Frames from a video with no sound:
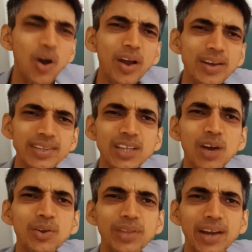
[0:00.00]
are options
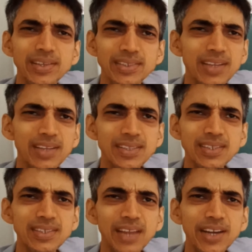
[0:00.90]
out there. Just
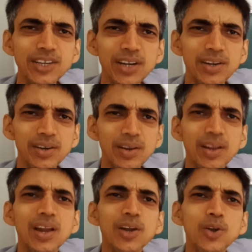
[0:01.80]
tension
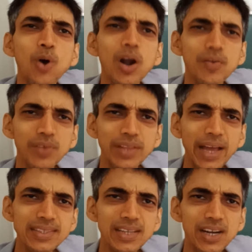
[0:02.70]
dot with
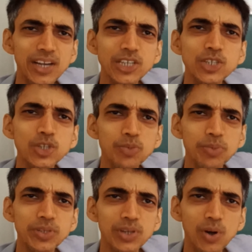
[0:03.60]
acceleration should
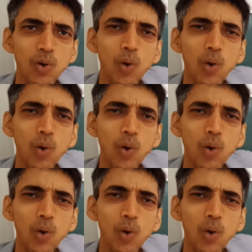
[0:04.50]
be 0.